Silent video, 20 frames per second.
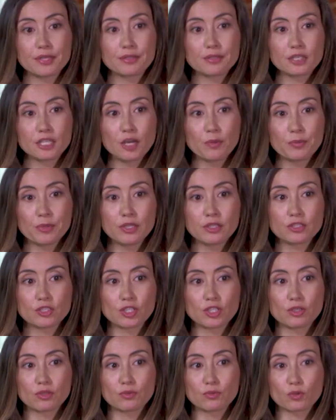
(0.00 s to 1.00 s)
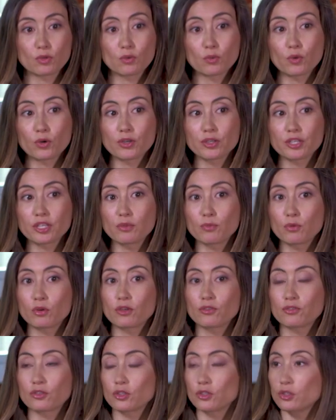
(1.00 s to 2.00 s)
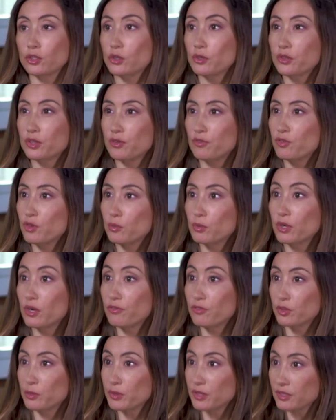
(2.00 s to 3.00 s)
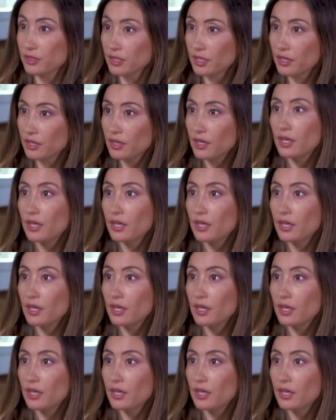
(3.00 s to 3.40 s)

I think companies are rewarded more for growth than for profitability.